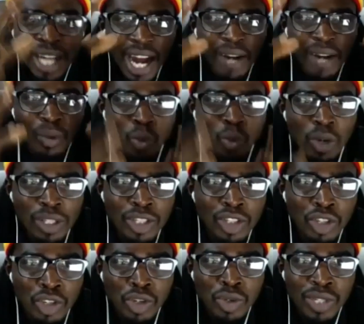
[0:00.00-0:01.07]
and what do
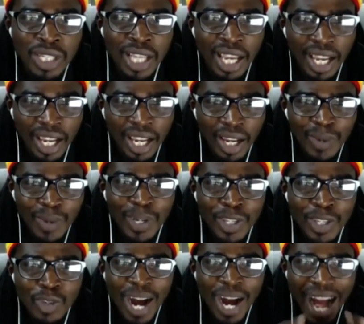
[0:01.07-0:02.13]
you say when
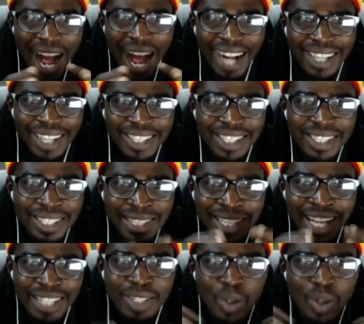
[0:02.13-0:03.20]
you are asked
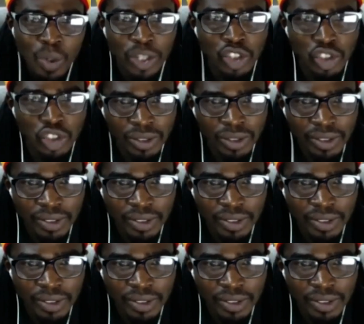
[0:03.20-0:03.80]
that question?